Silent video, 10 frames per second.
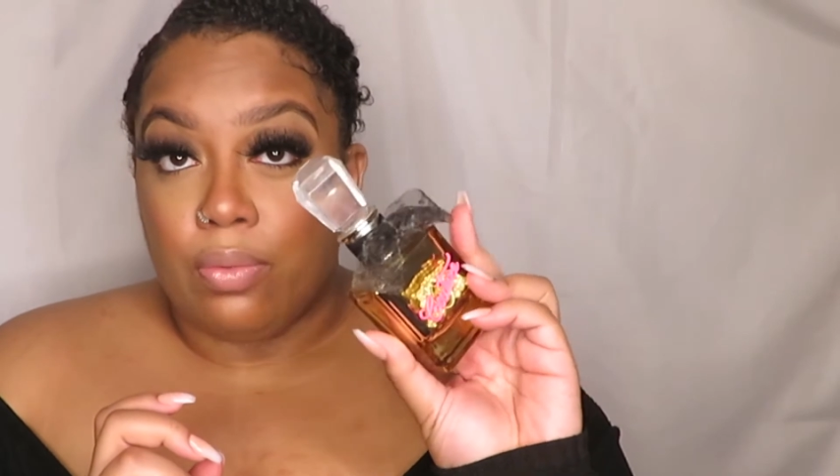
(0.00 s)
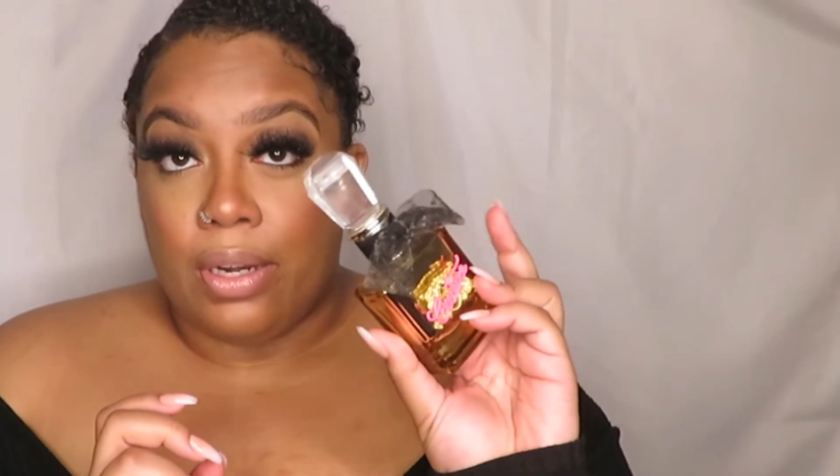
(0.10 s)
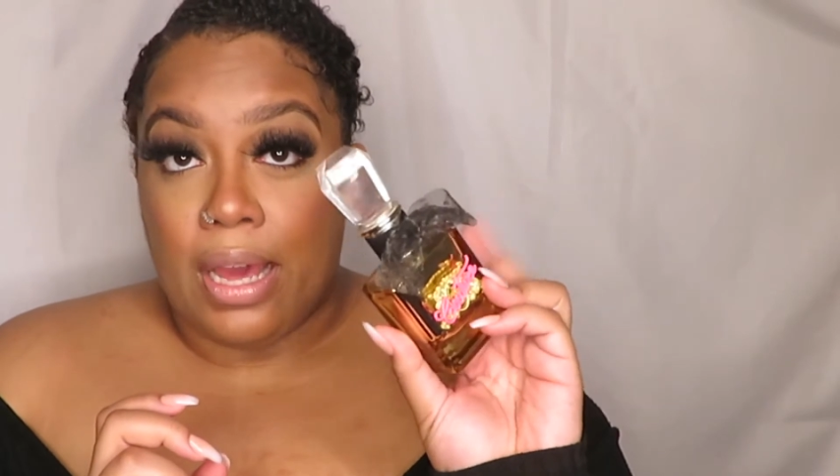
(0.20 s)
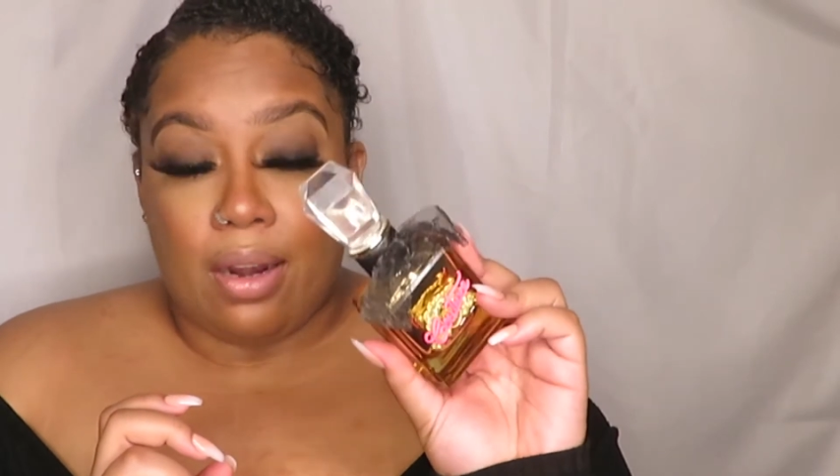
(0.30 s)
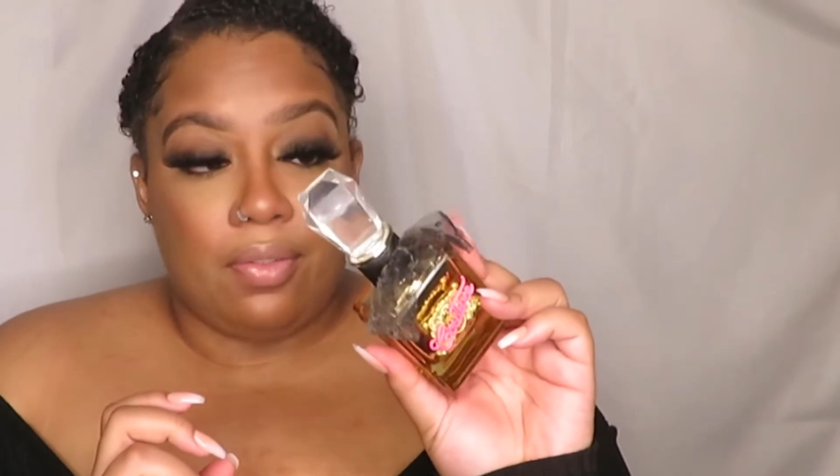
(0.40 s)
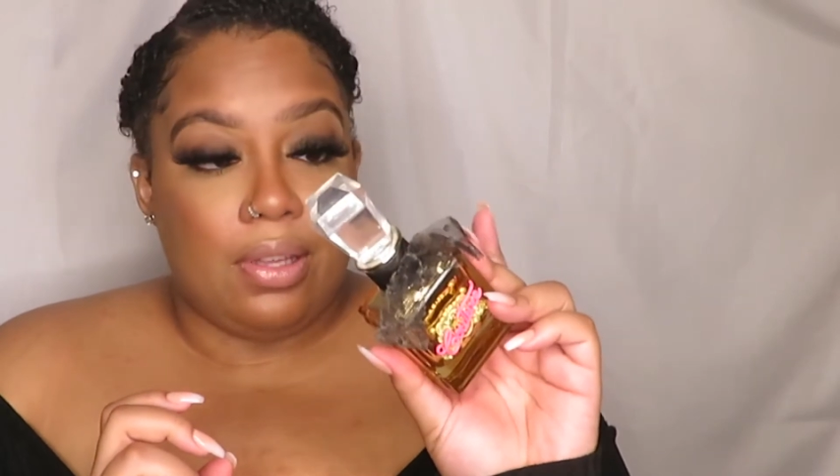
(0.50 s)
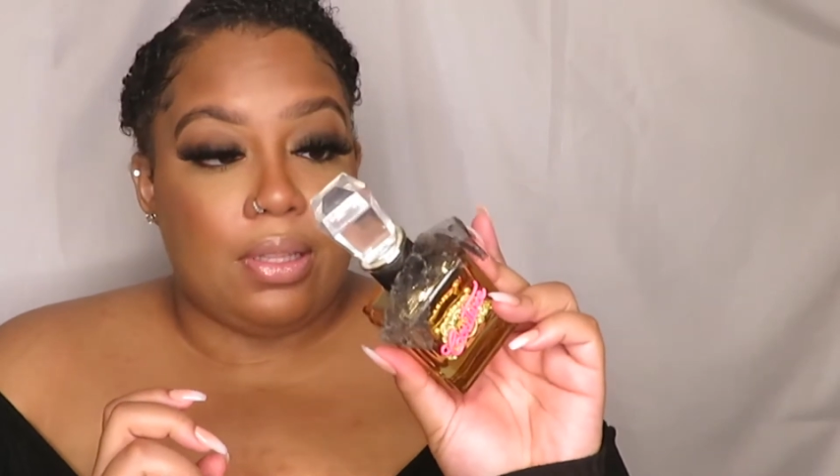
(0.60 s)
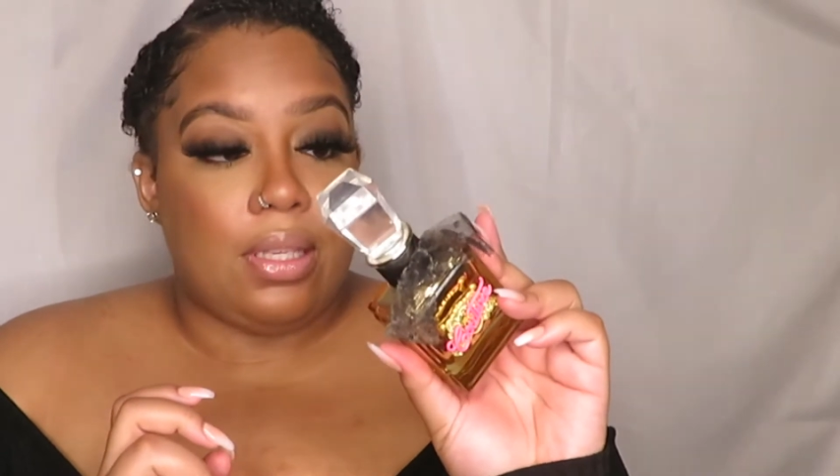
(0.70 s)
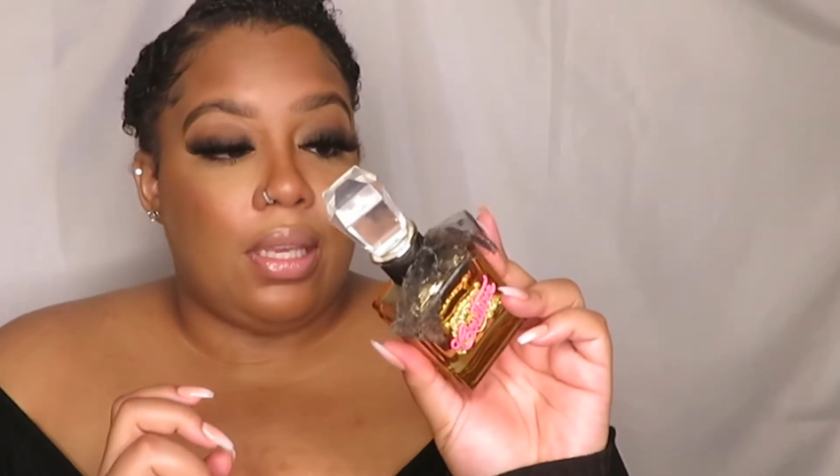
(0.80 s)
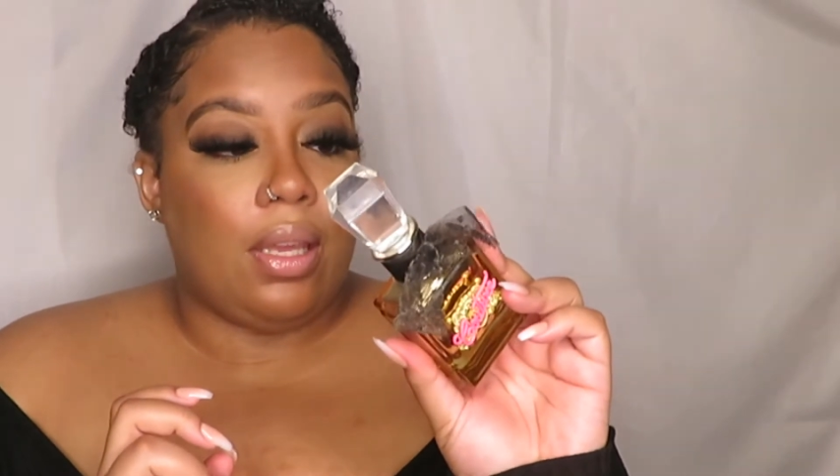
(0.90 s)
you run out of
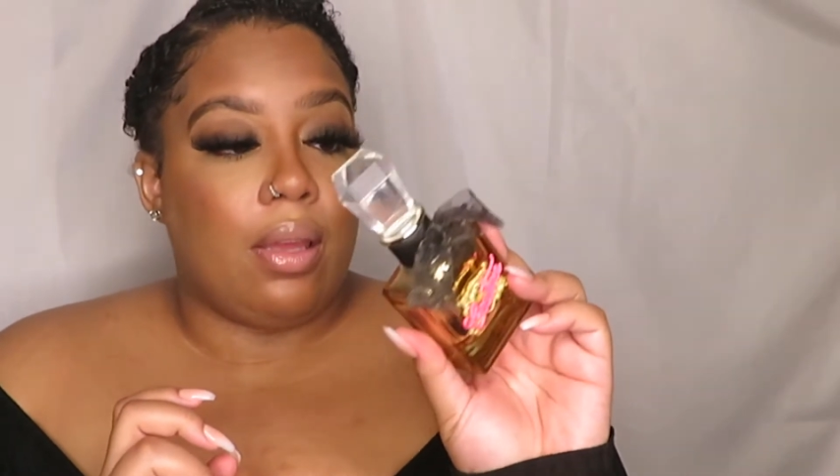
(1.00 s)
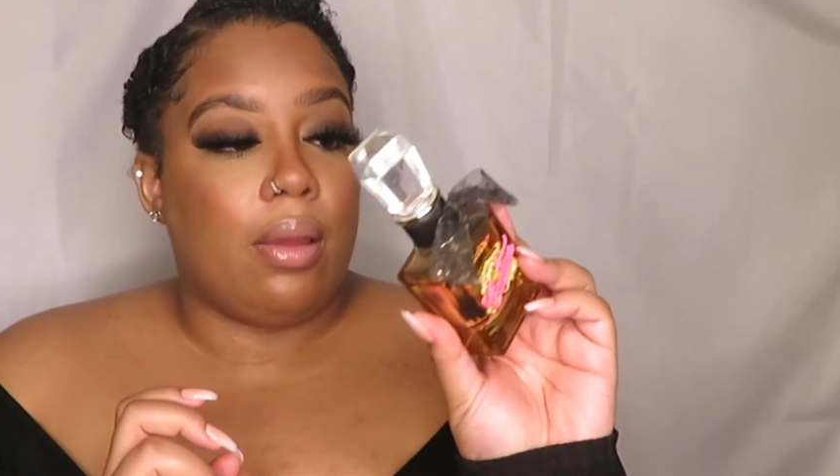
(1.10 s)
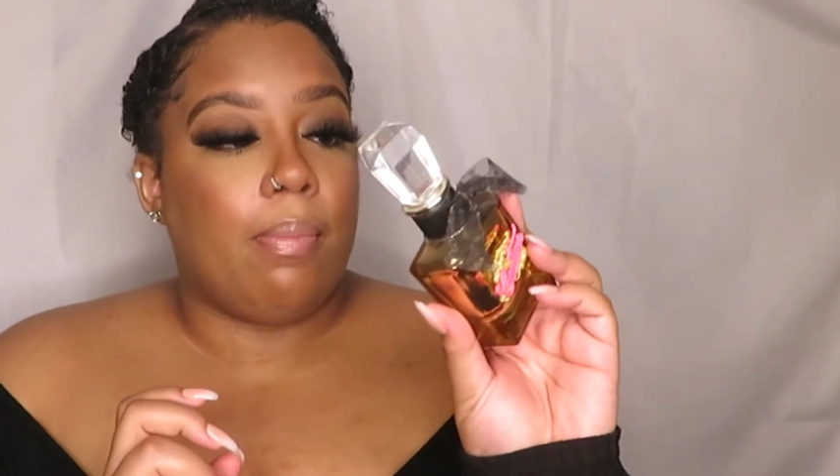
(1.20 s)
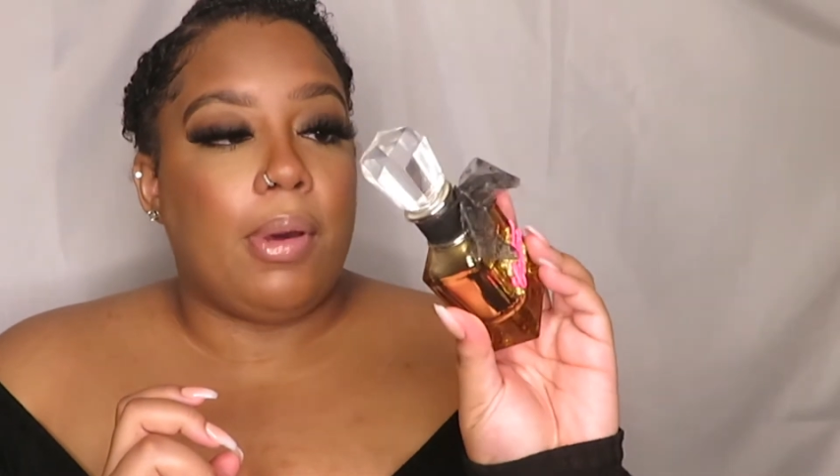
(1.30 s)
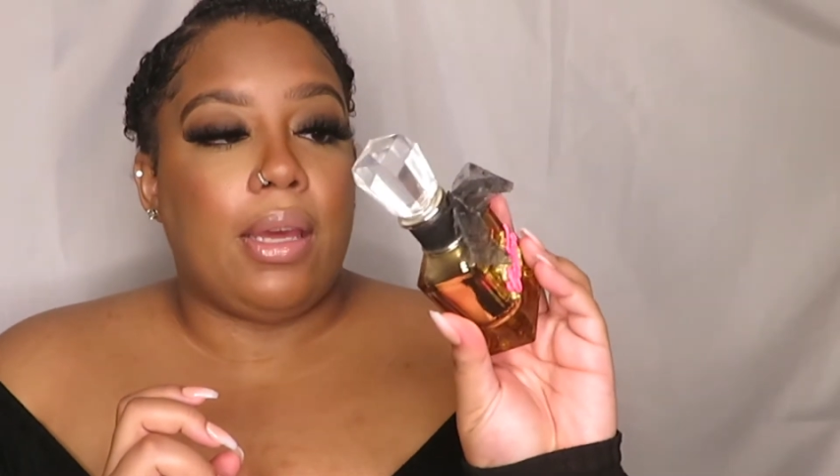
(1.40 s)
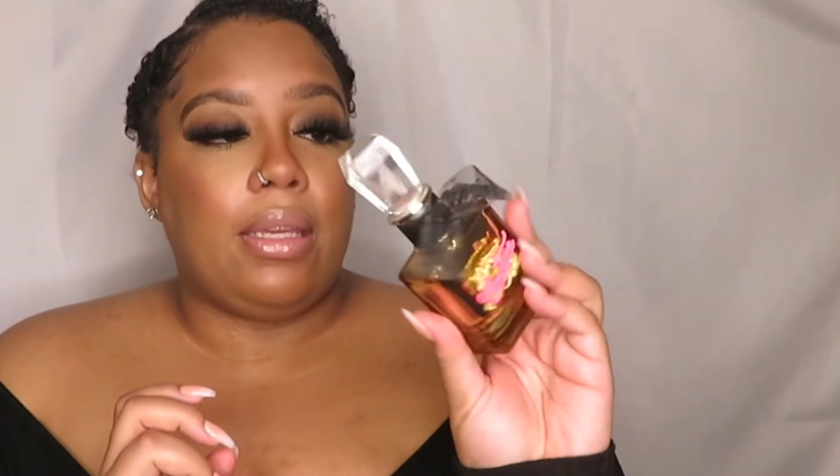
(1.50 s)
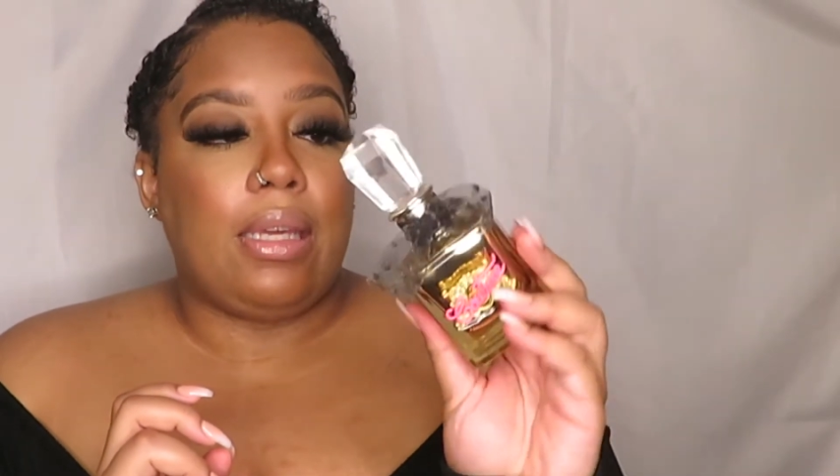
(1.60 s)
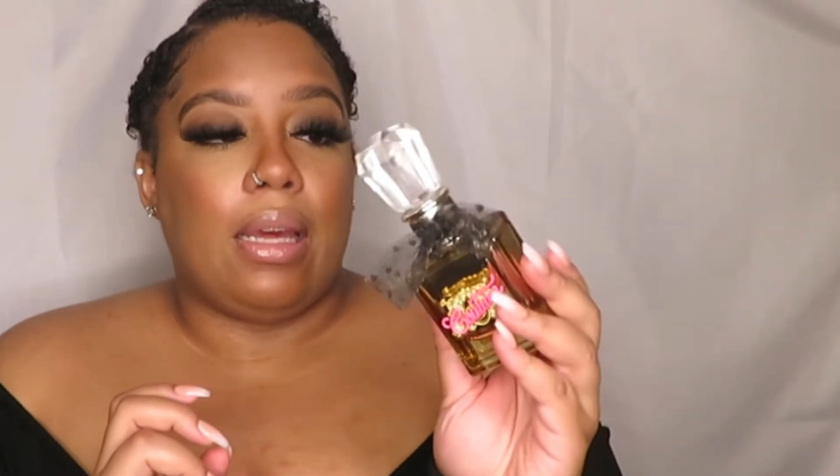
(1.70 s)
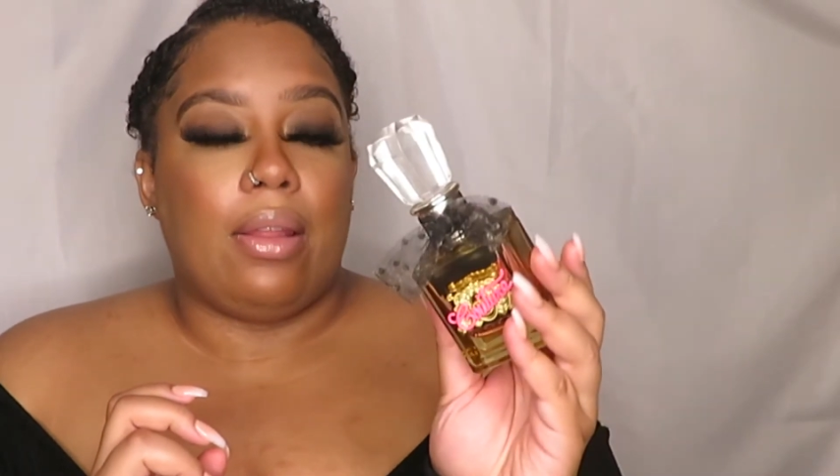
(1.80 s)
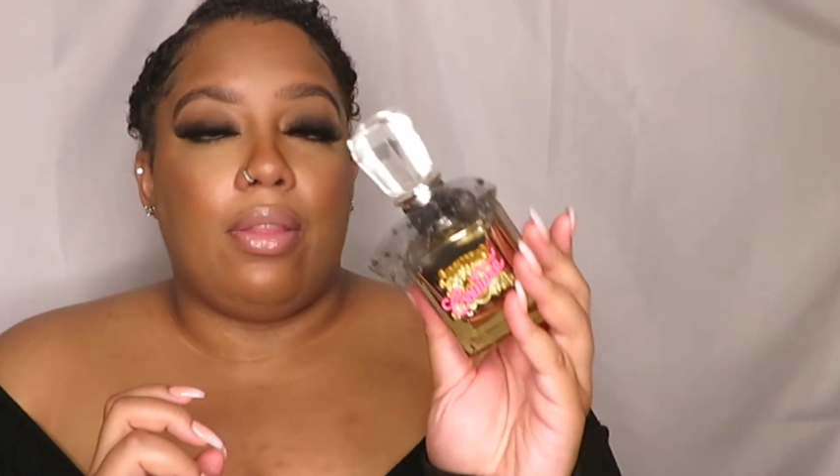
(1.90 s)
it. But yeah,